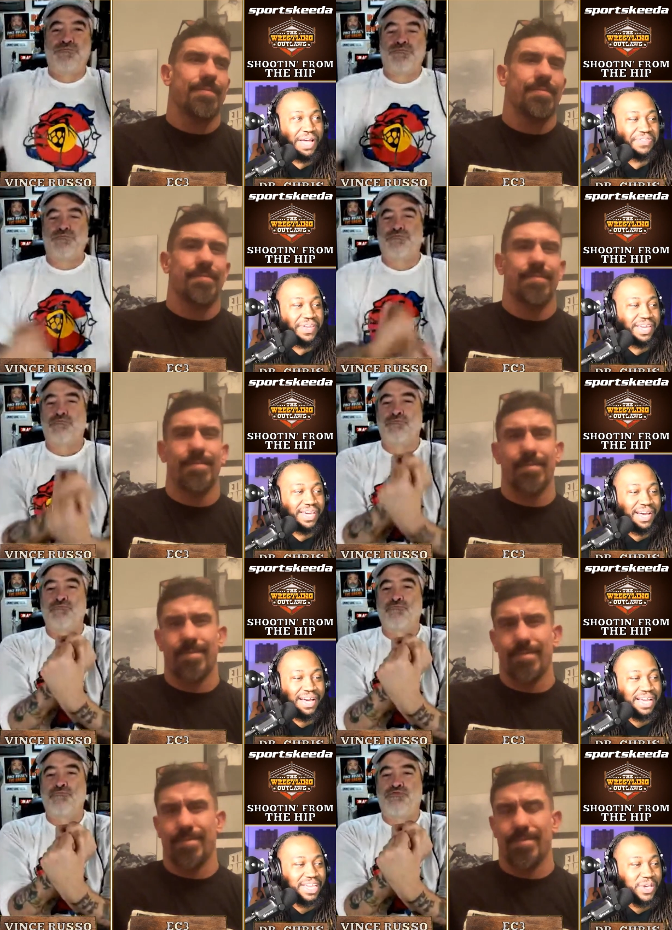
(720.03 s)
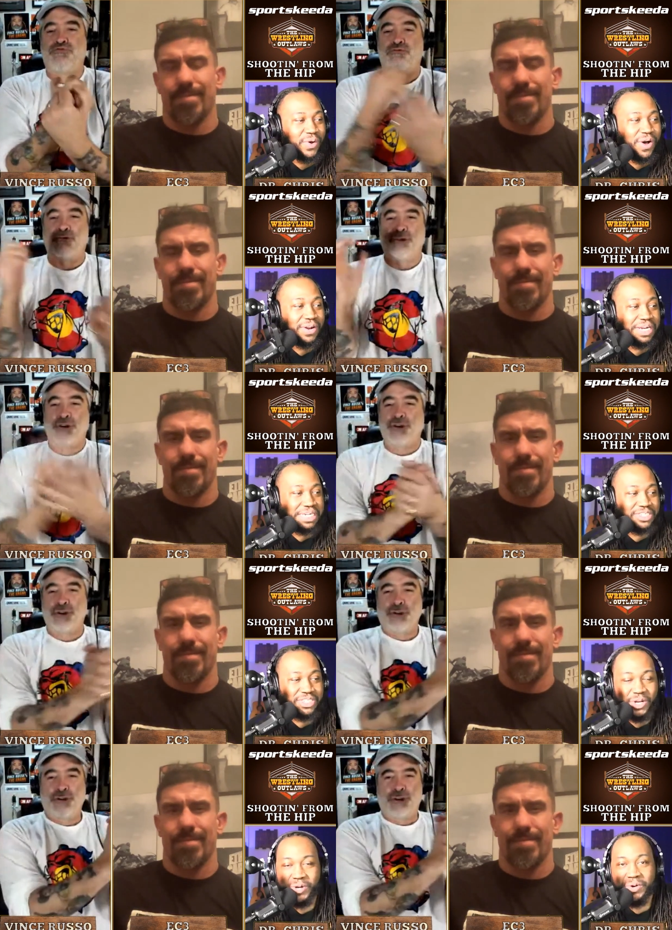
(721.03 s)
Speaker 1: think uh, you all need to
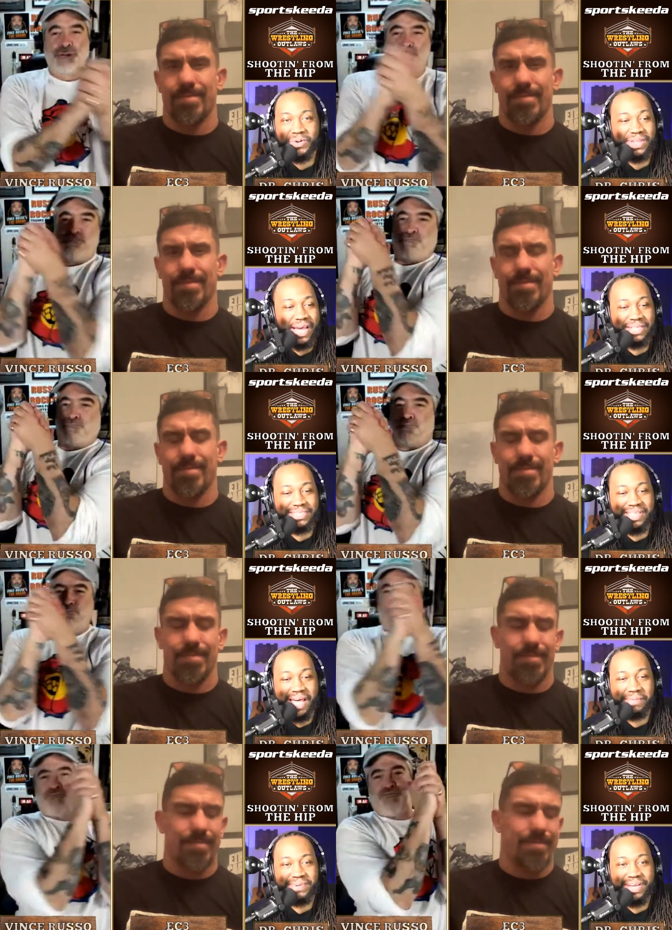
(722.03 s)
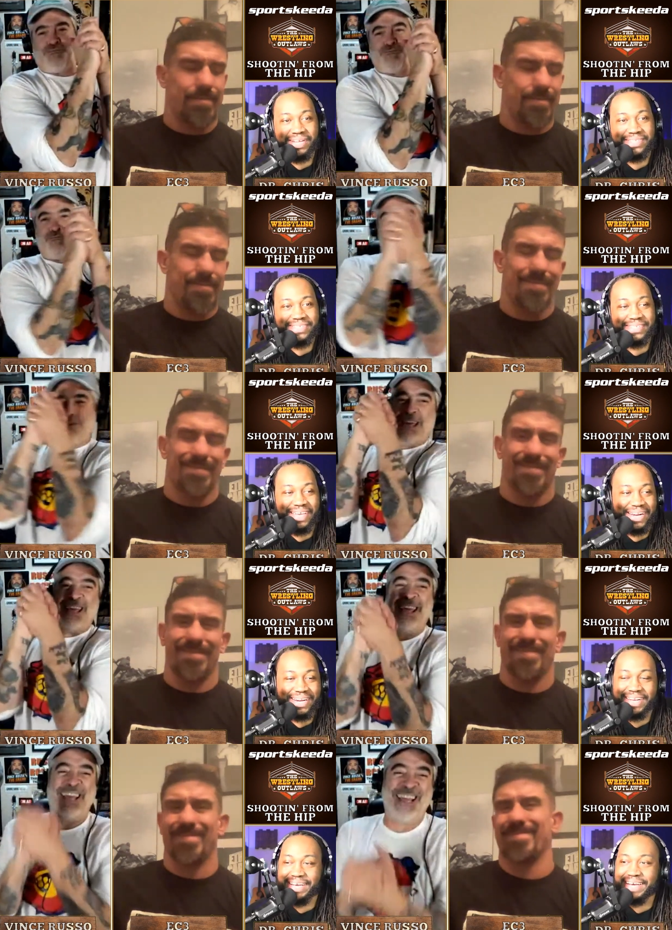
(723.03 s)
choke on that slap nuts and
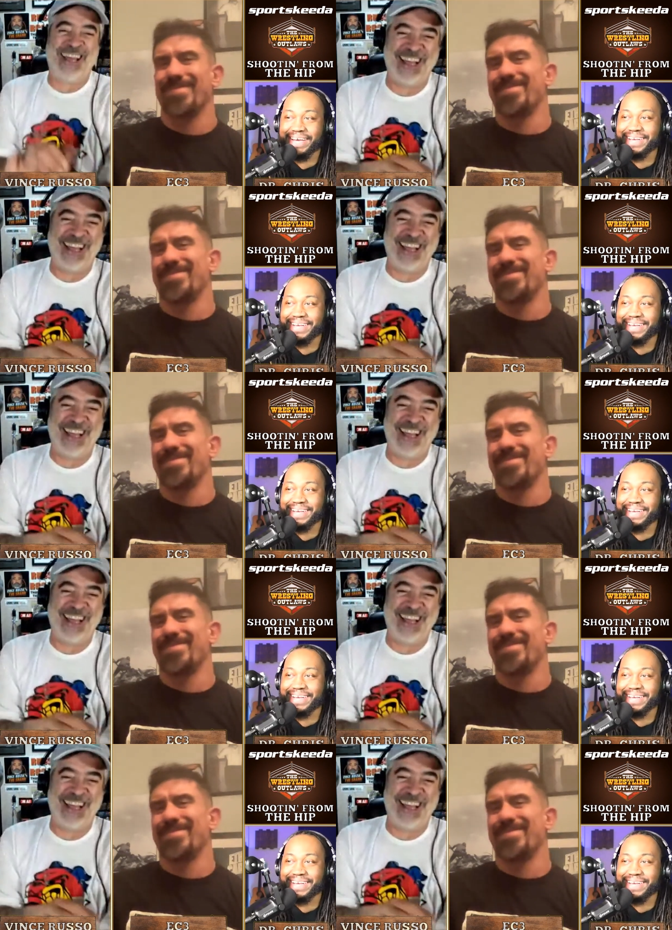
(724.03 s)
uh,